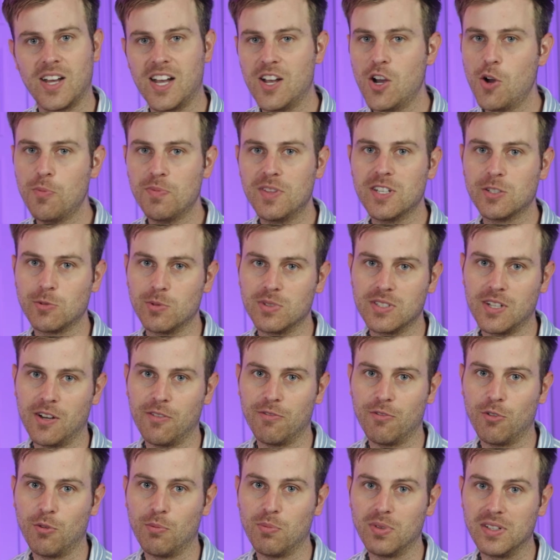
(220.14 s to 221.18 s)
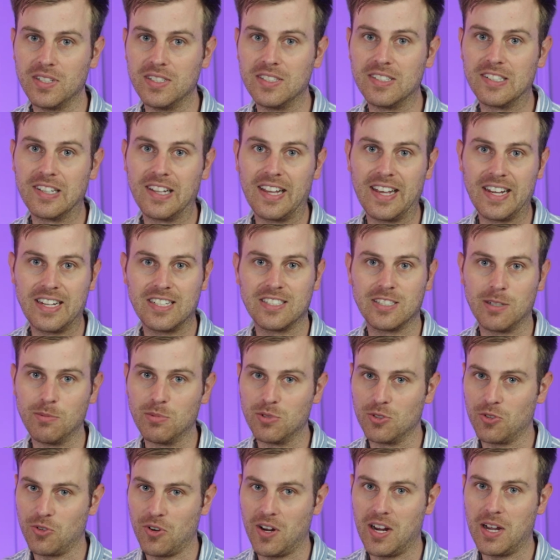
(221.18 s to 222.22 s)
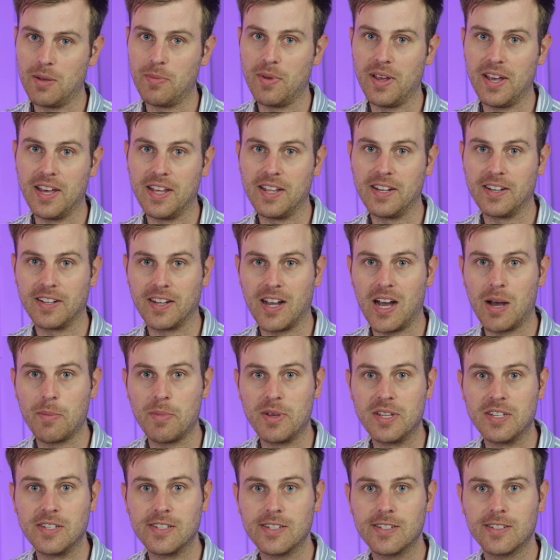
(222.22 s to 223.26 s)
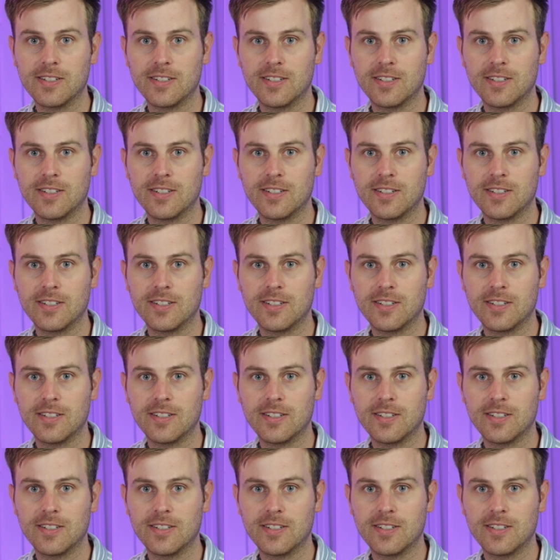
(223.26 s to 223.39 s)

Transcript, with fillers: I hope this was helpful. Please like, subscribe, and comment.